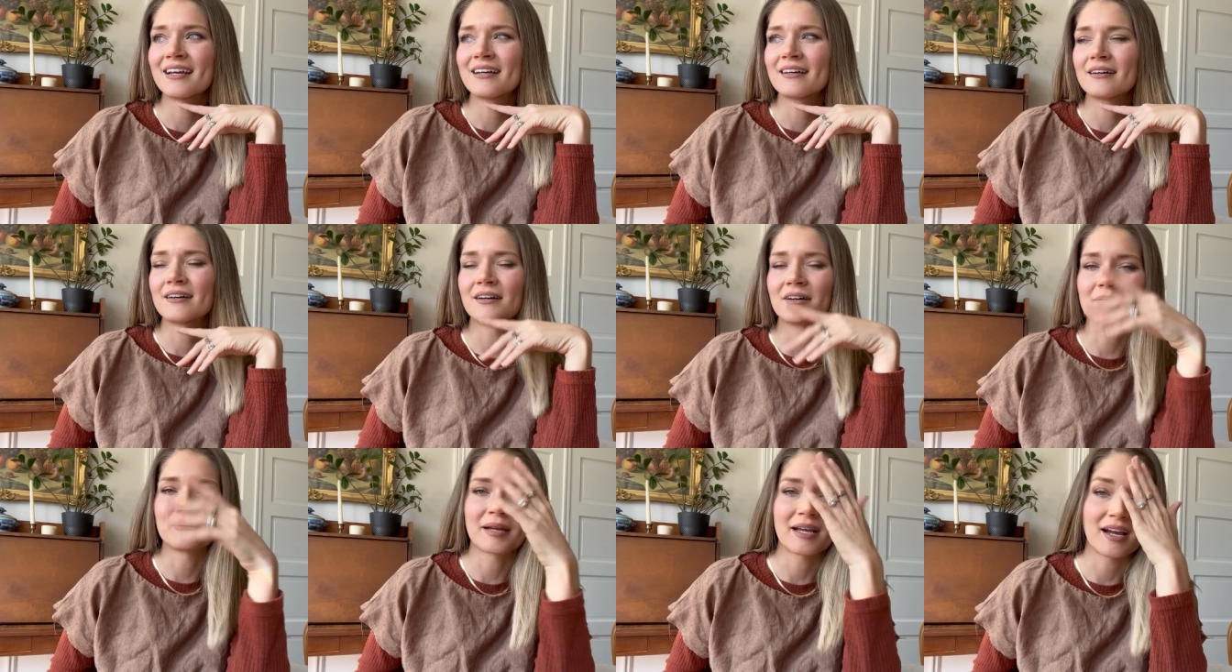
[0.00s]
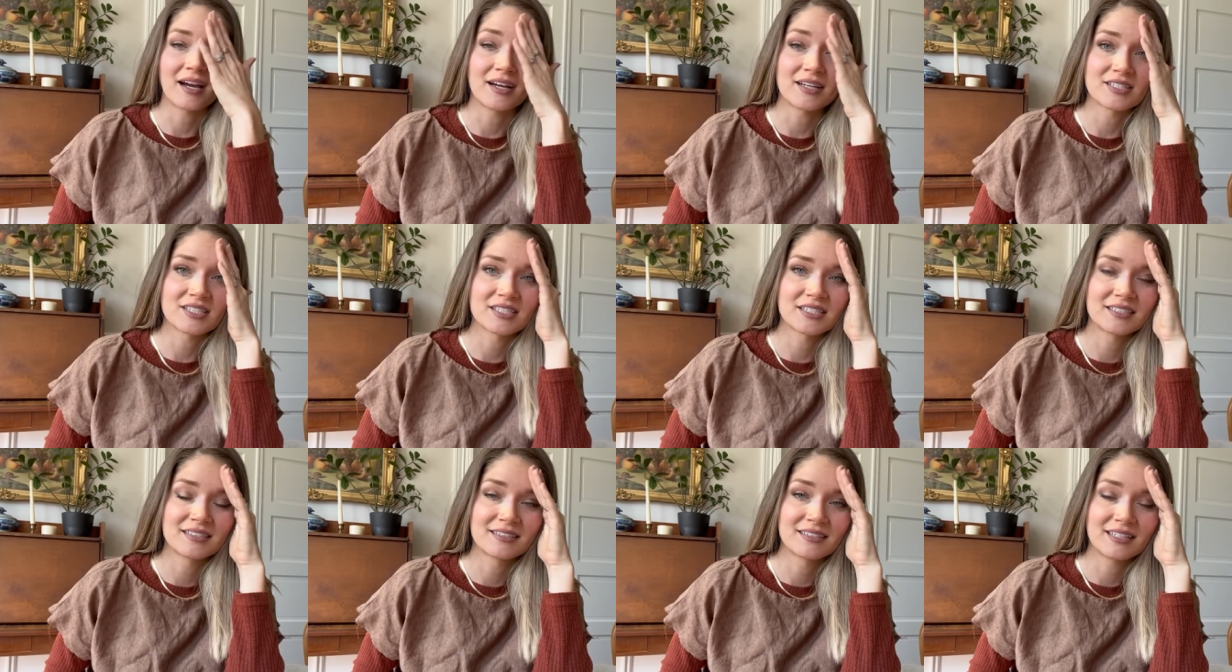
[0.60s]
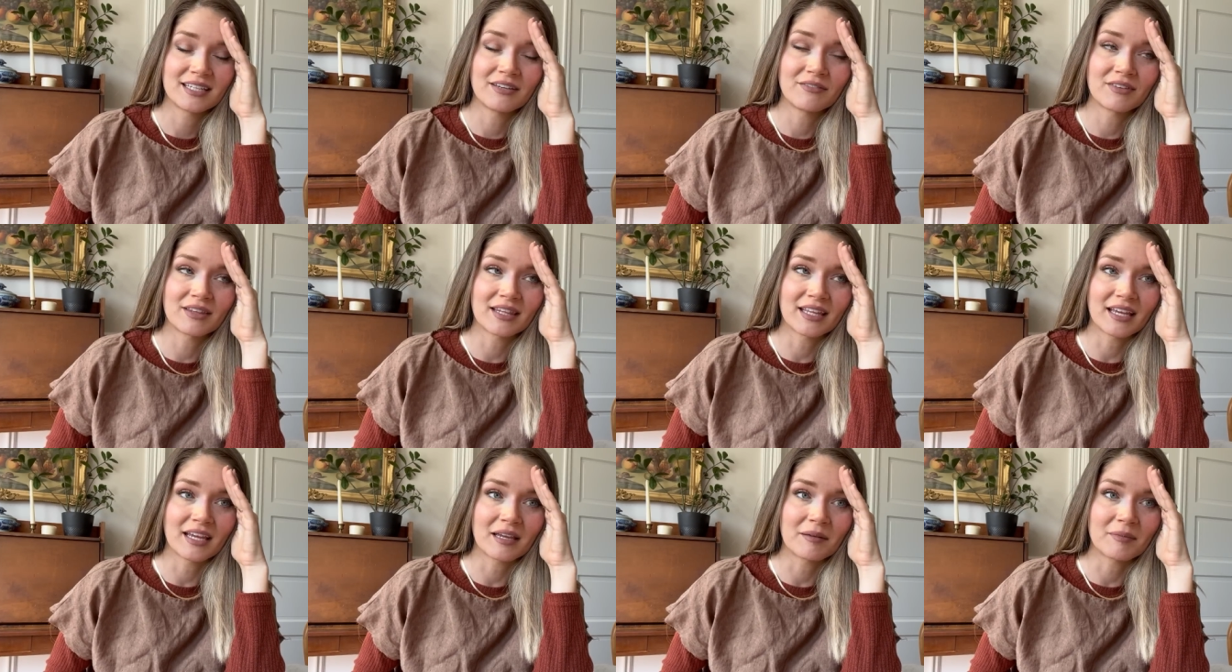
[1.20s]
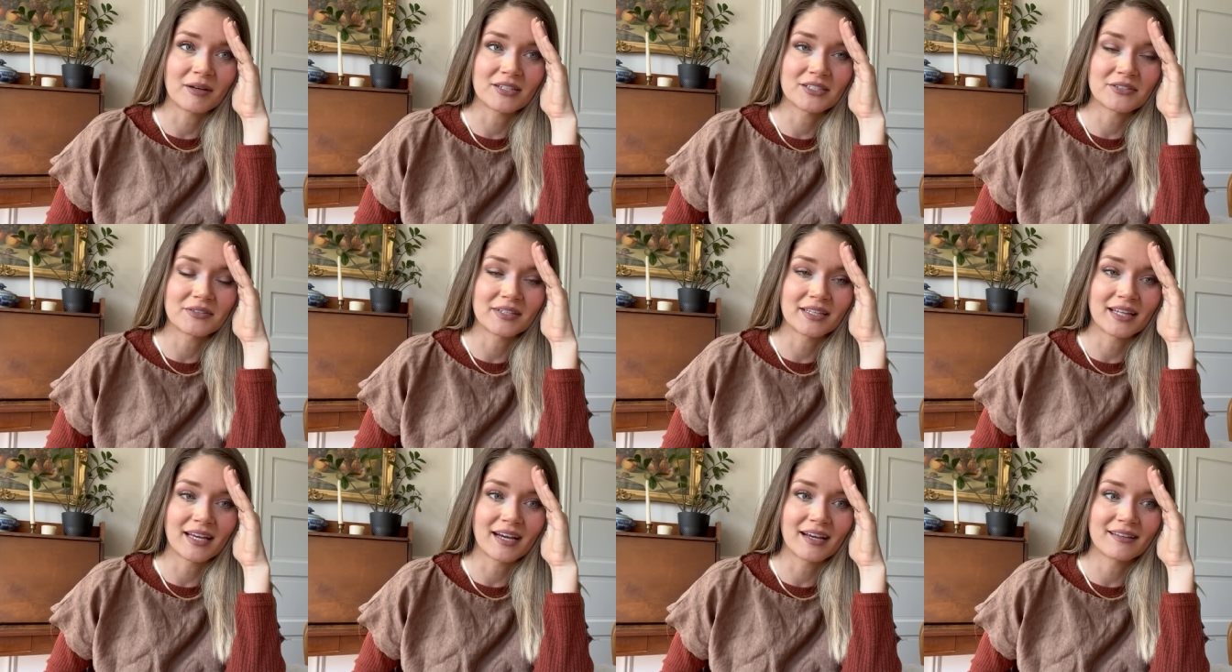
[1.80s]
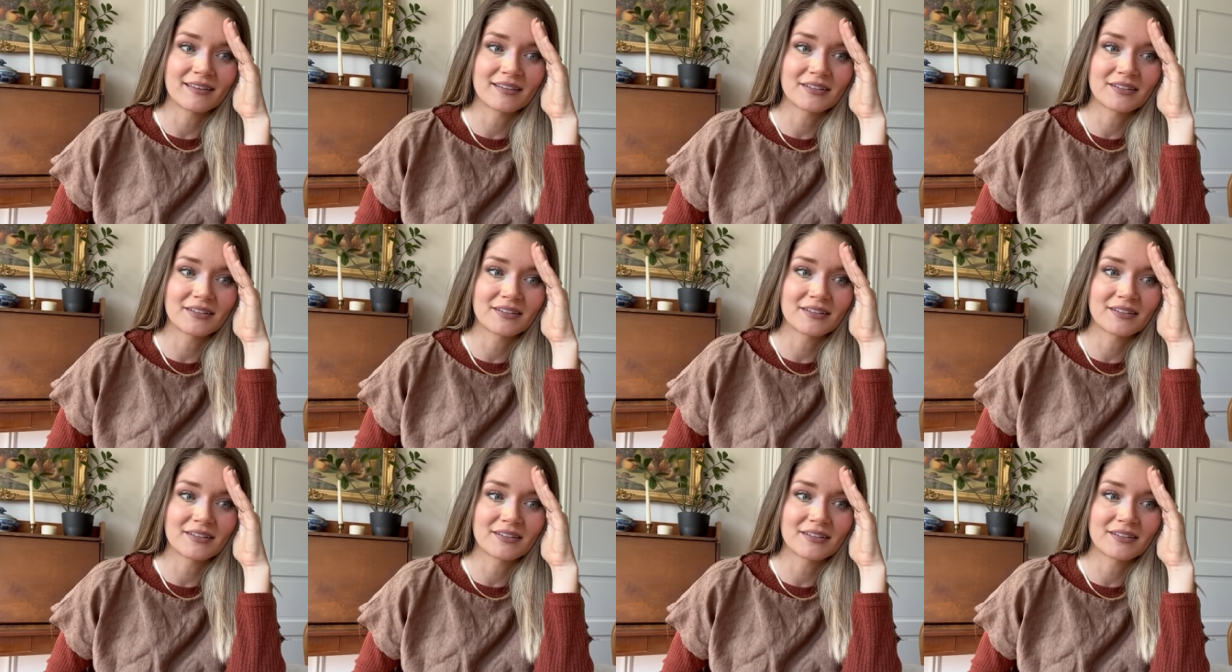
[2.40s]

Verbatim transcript: Oh my gosh, even thinking about doing that,